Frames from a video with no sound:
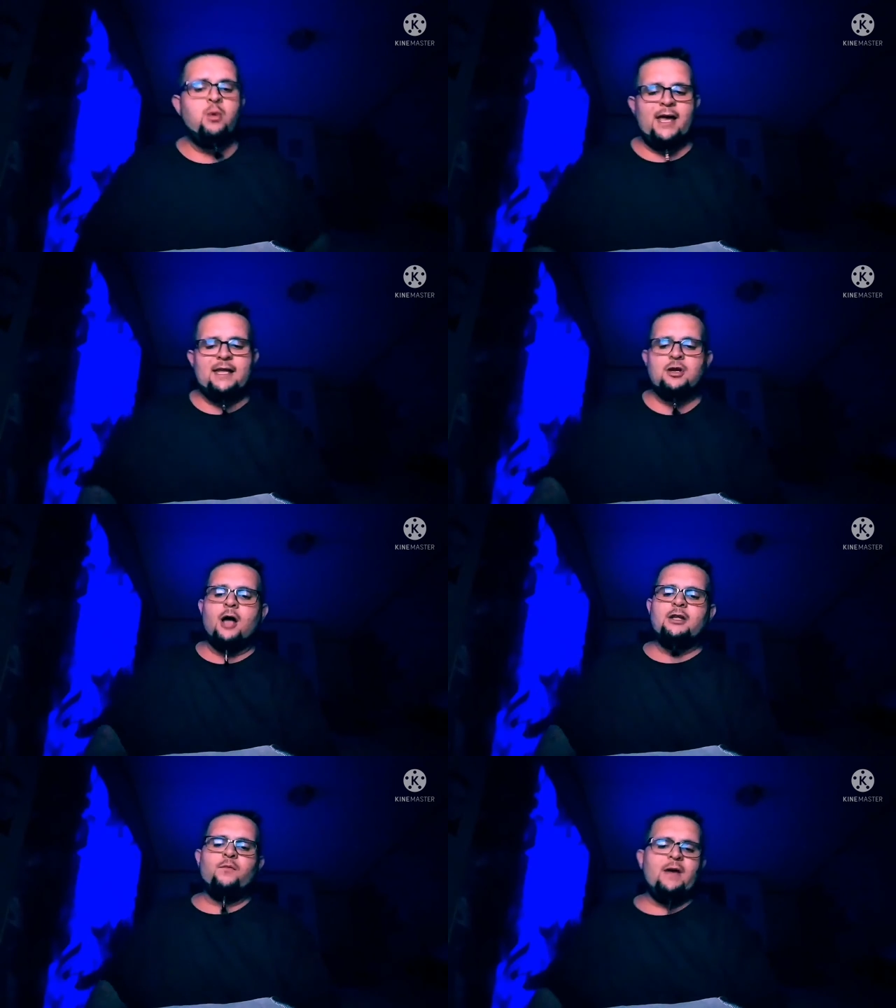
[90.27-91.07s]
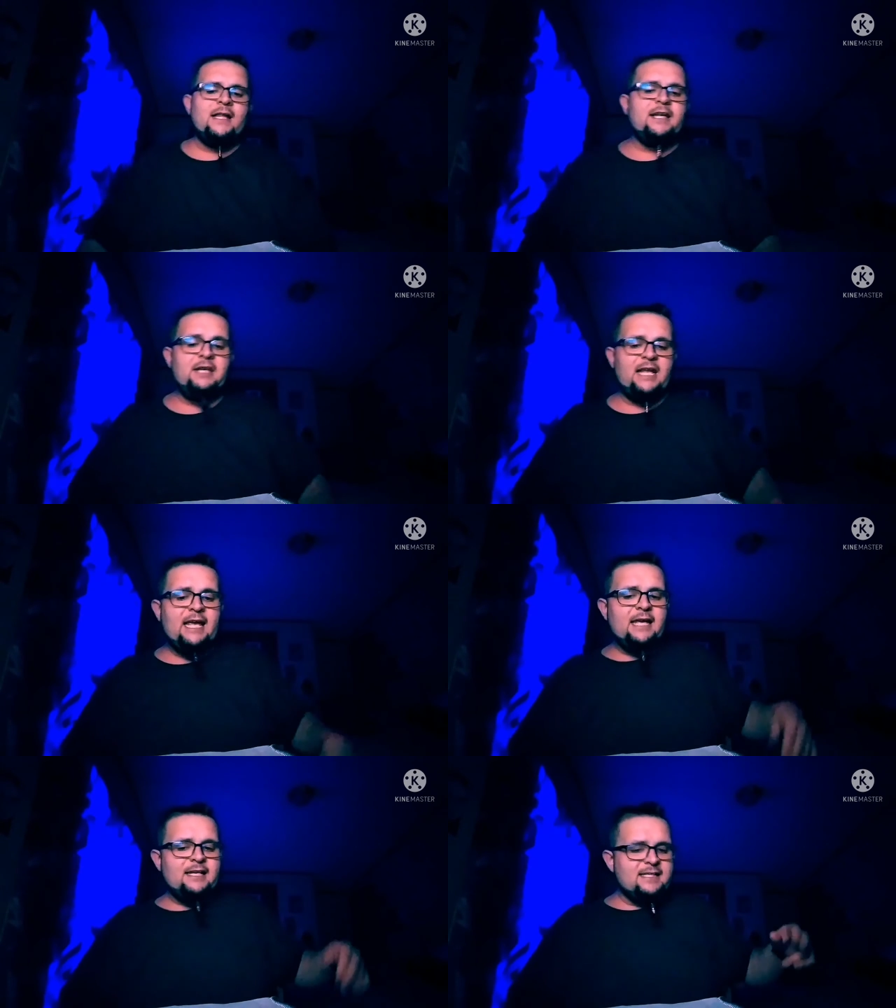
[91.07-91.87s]
When all I really
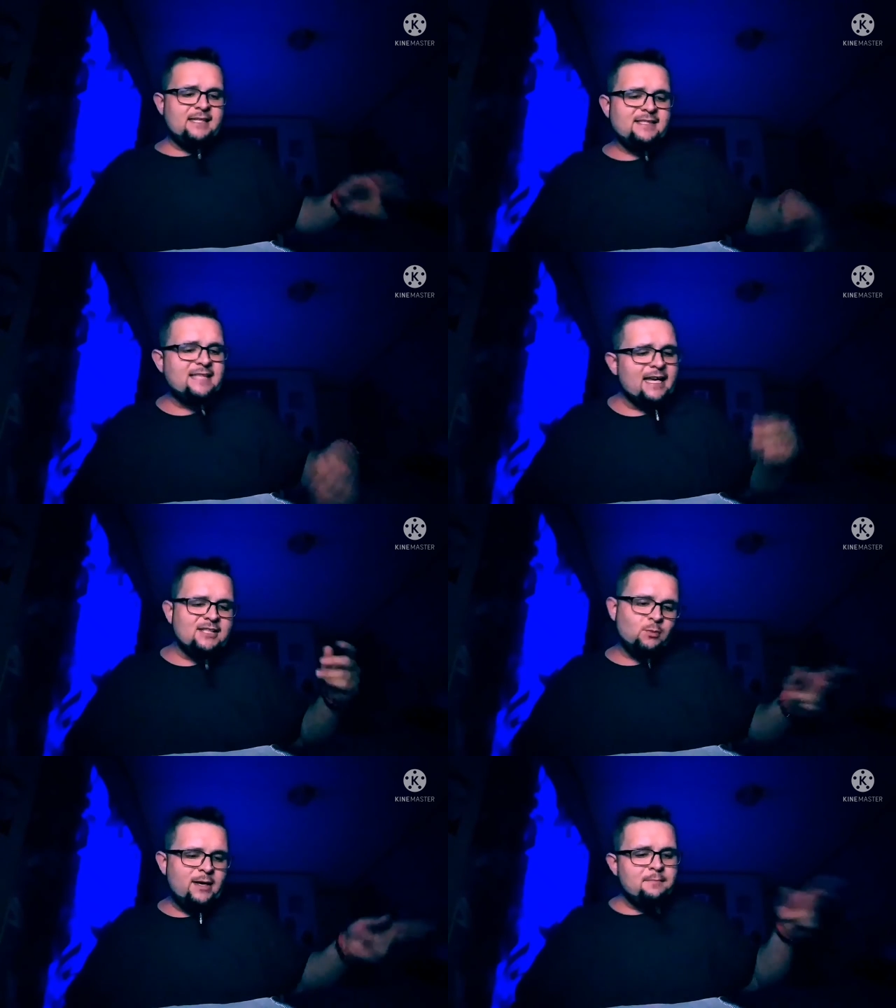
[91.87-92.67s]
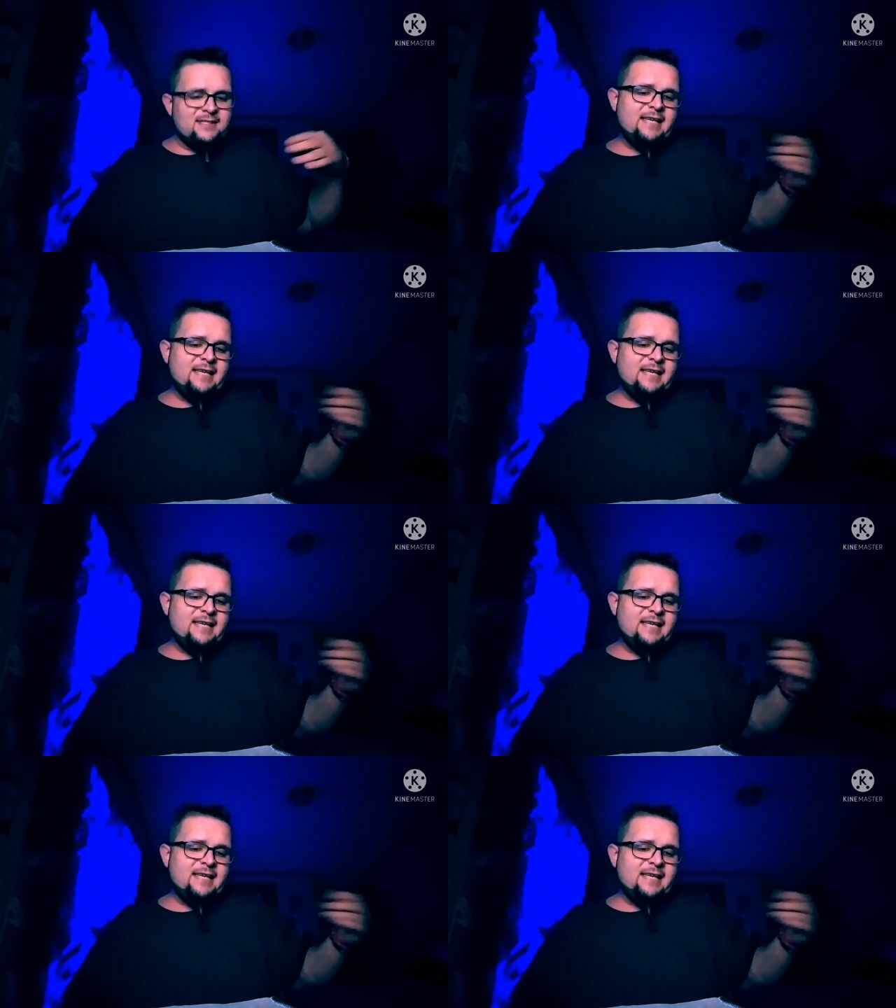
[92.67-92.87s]
need is a second to swim,